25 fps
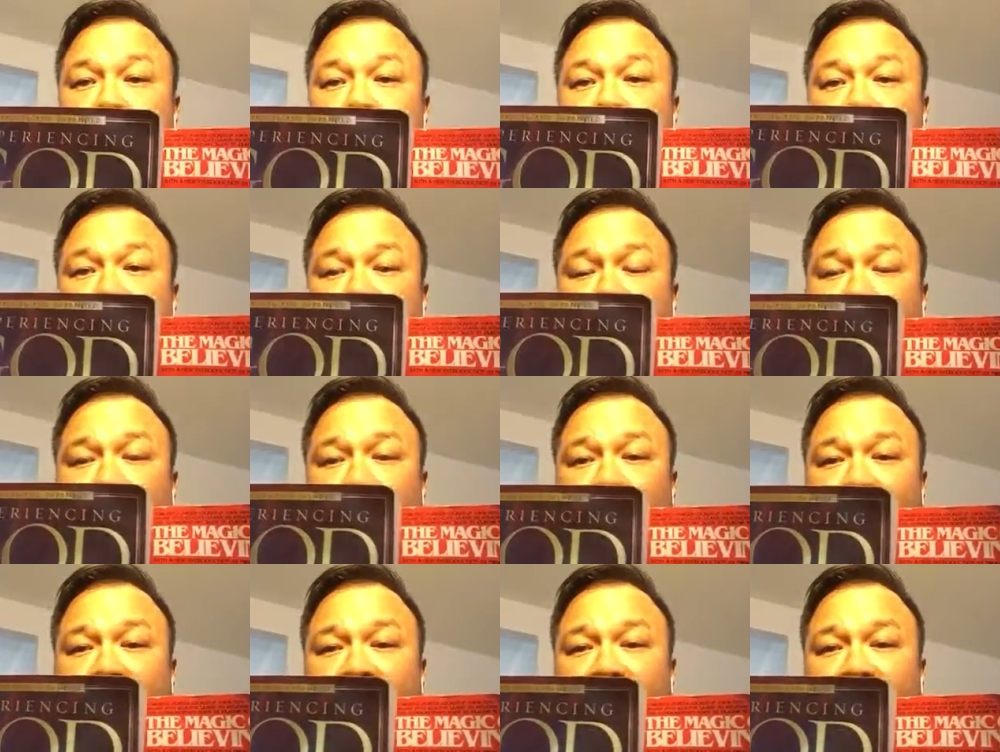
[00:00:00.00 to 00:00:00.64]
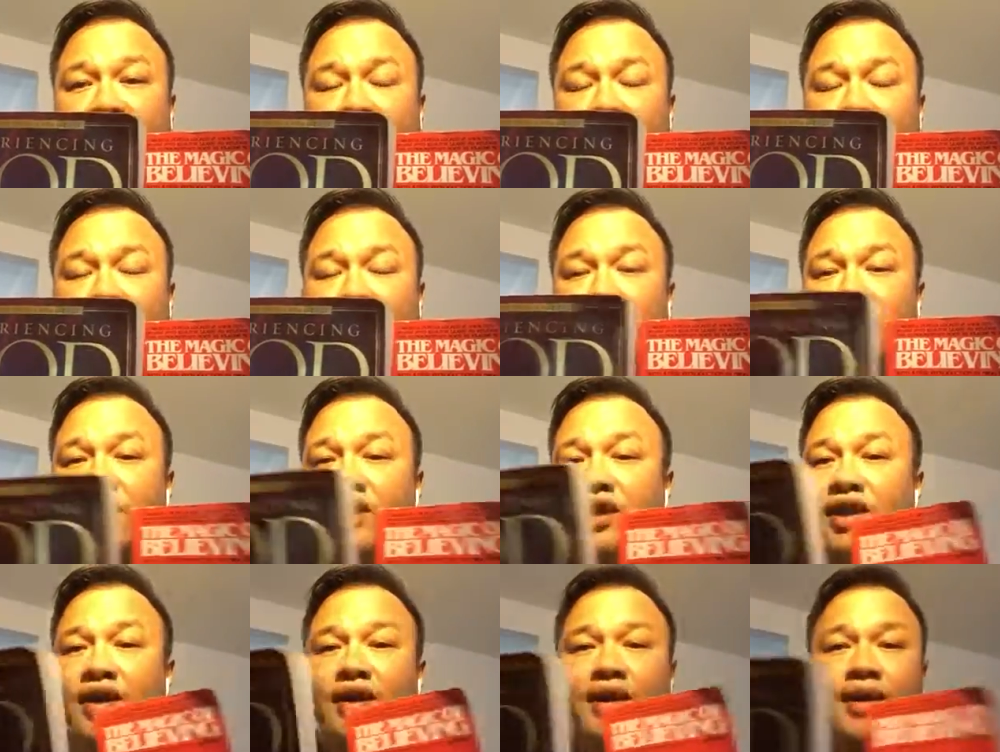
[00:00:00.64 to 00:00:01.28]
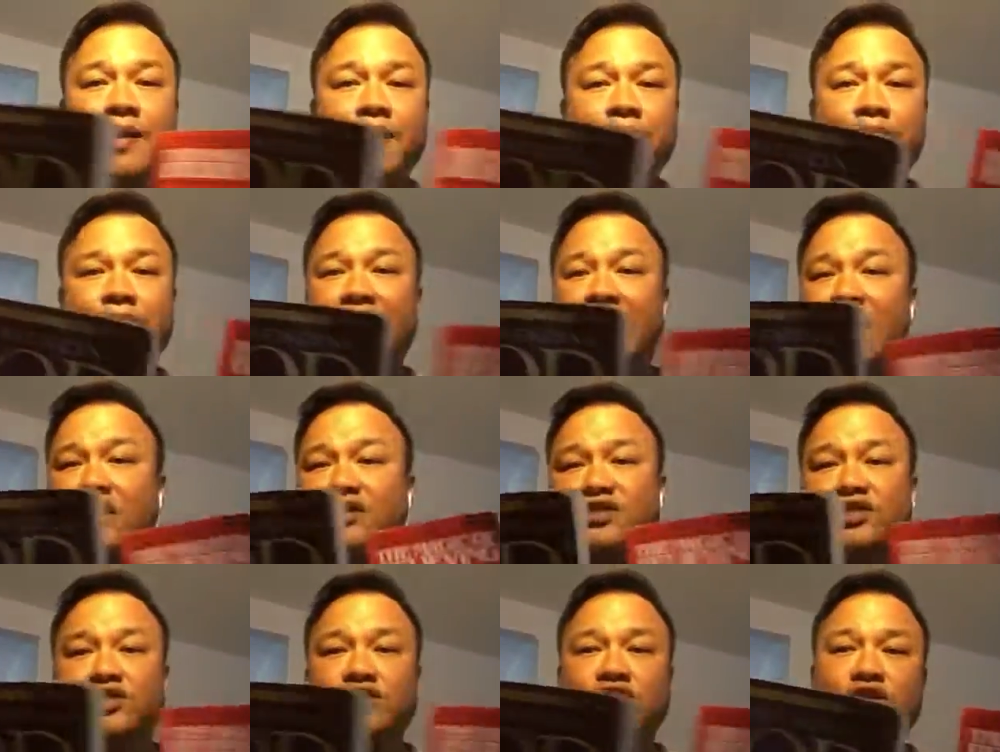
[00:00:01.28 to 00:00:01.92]
books right here,
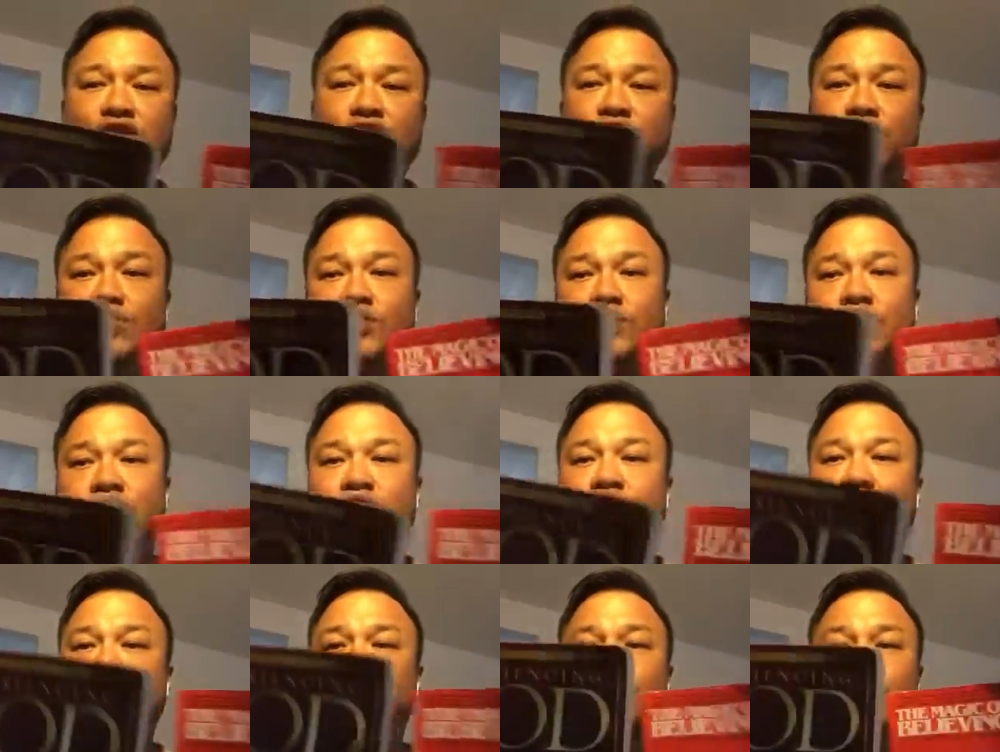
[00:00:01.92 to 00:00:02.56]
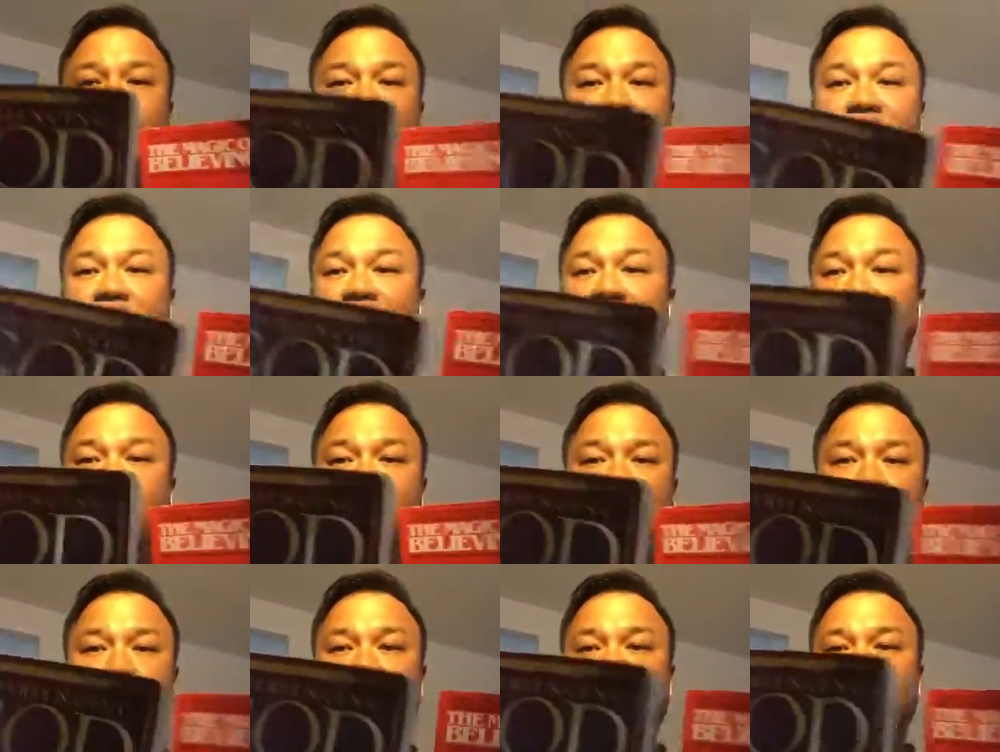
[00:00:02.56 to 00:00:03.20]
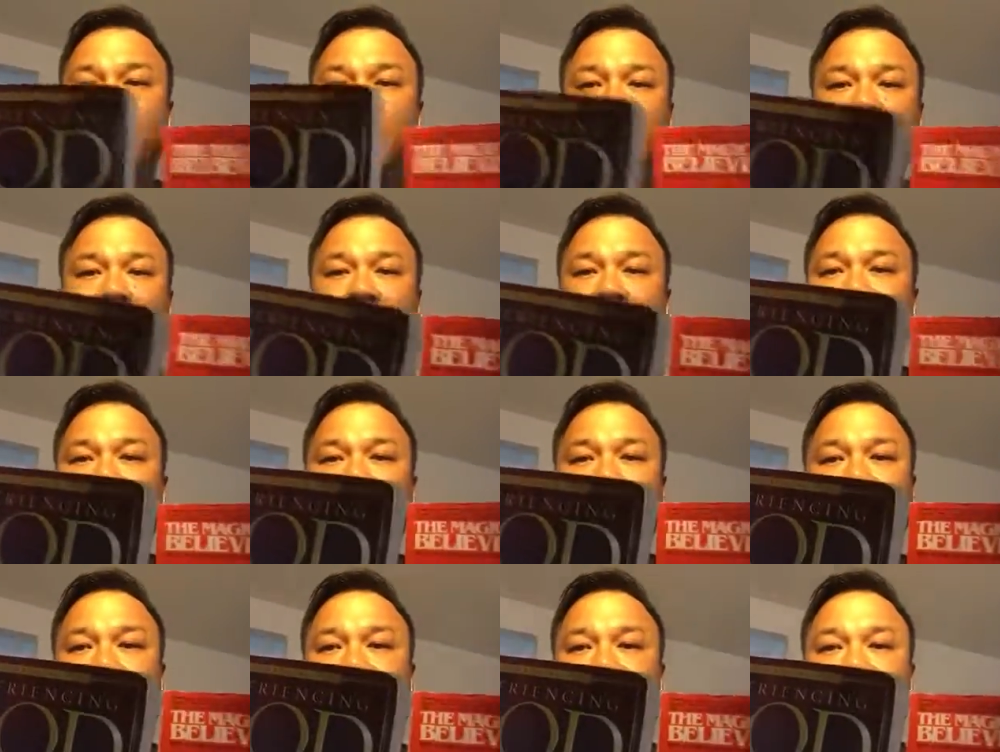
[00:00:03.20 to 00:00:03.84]
matches the two and two together.
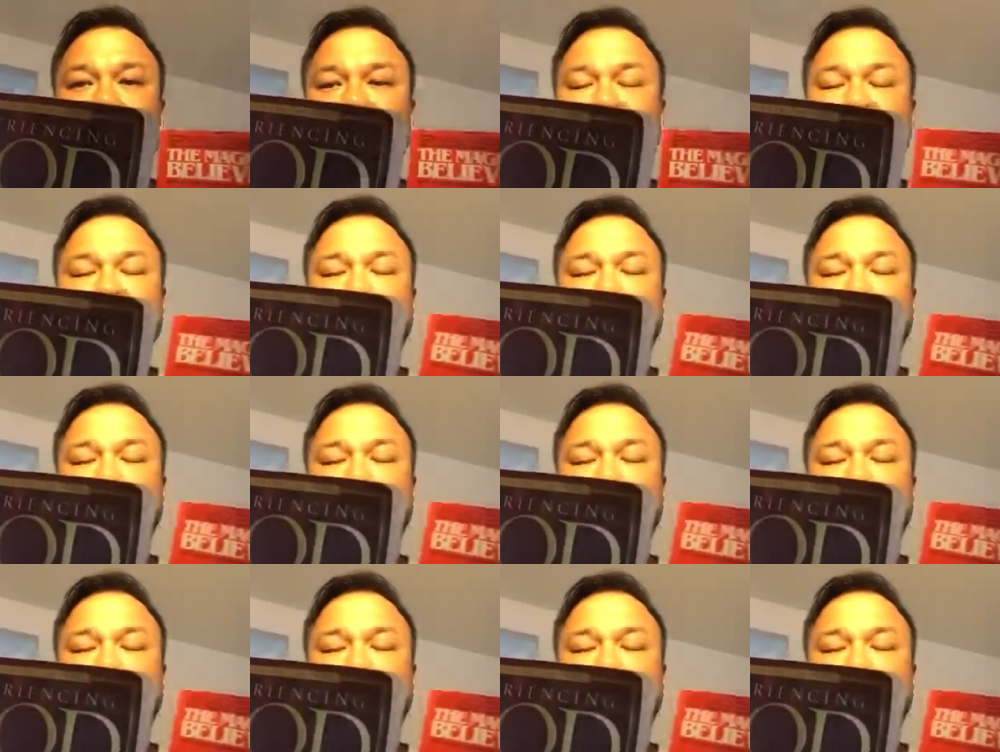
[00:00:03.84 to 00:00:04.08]
And it